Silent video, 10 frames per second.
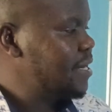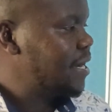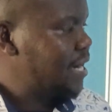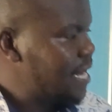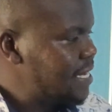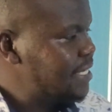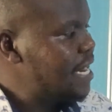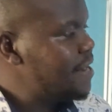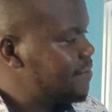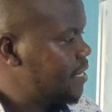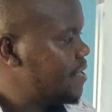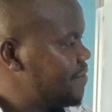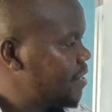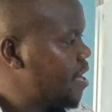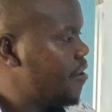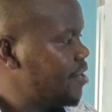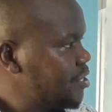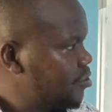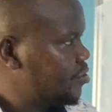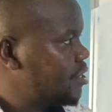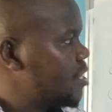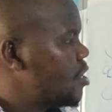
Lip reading: class, and even giving their reasons.